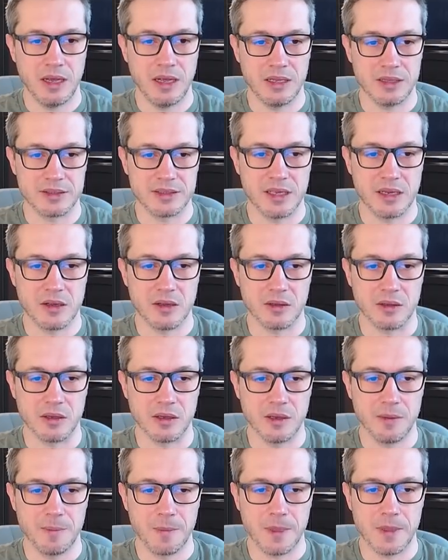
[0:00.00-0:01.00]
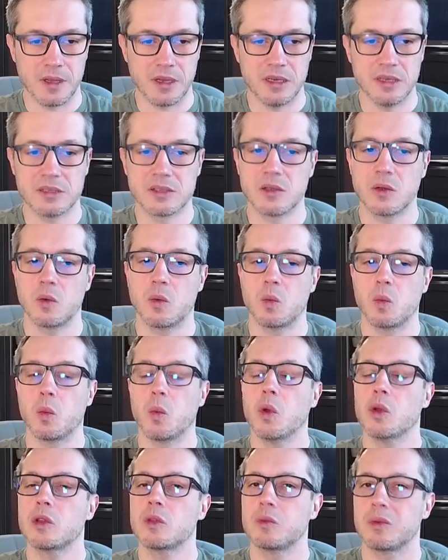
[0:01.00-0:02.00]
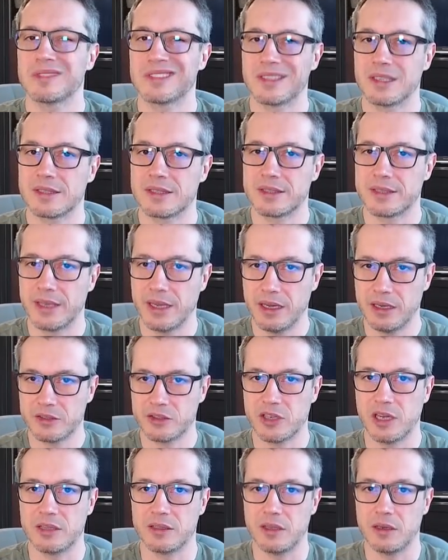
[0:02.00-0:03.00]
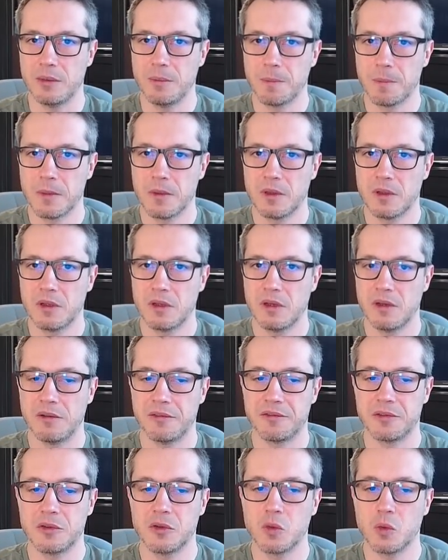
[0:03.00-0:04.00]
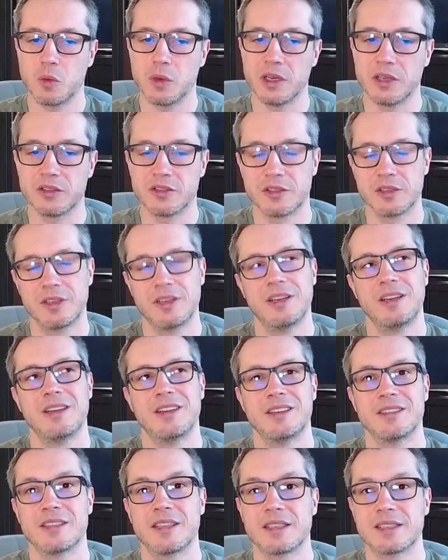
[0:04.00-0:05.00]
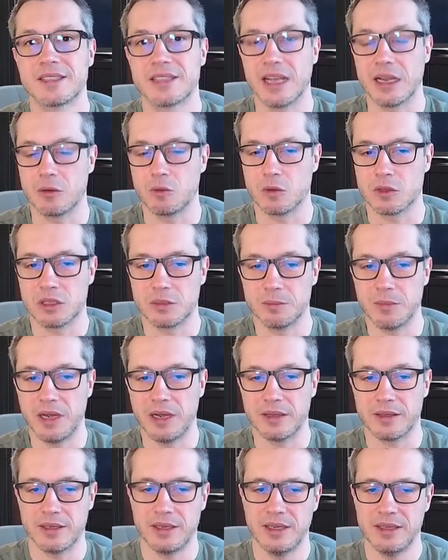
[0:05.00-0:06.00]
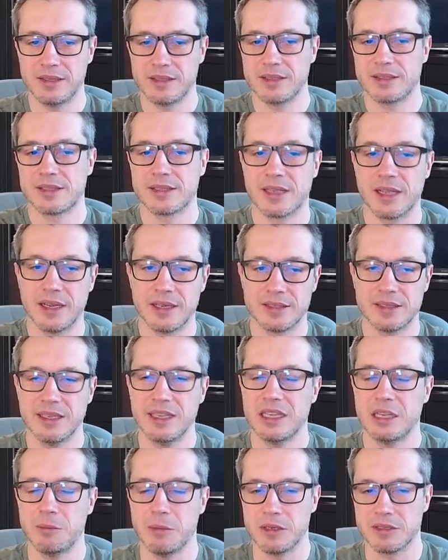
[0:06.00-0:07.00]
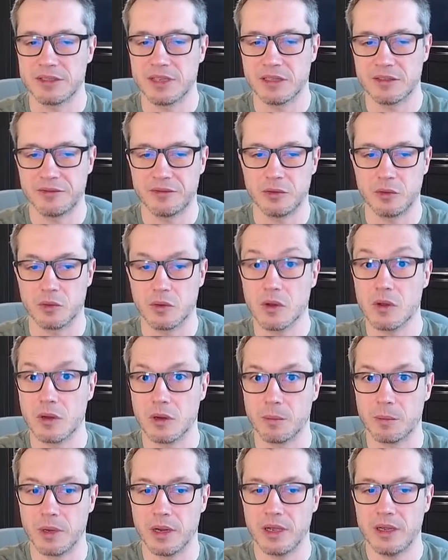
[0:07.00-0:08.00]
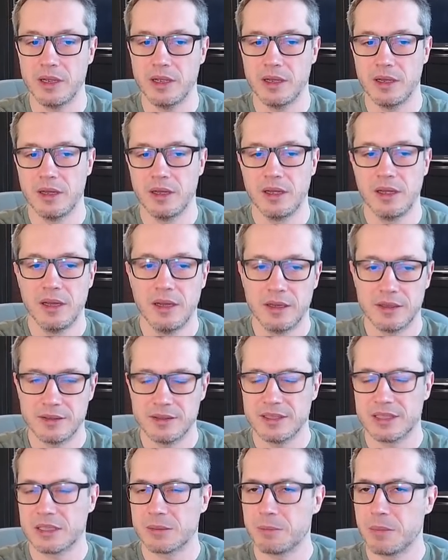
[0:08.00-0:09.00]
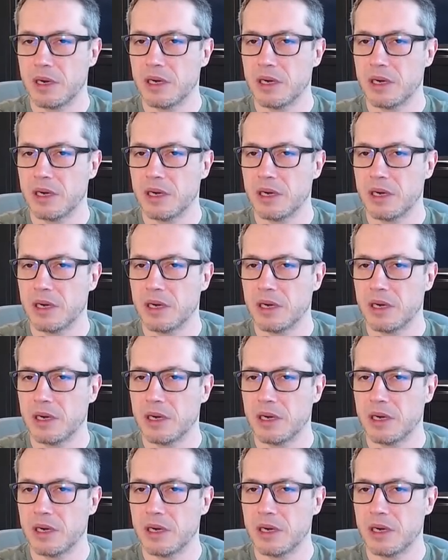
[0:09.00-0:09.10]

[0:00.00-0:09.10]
And secondly, is what was the sale channel through which the sale was made. In this case, it means that through Google Play, this